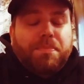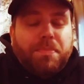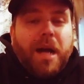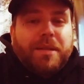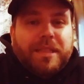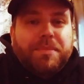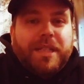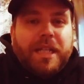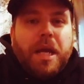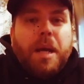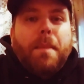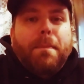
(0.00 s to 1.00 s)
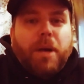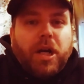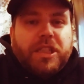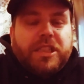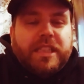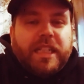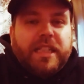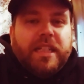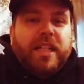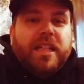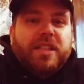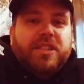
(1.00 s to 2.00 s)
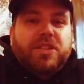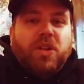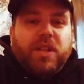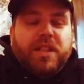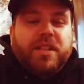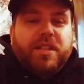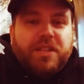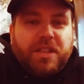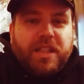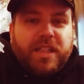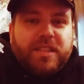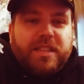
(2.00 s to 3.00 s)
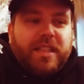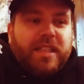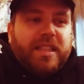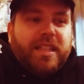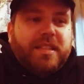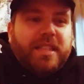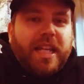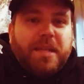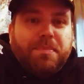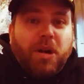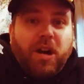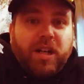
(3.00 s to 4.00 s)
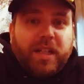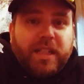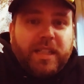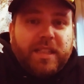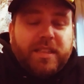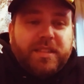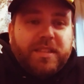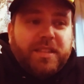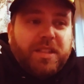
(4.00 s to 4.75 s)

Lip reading: possibly purchasing stolen goods and taking part in,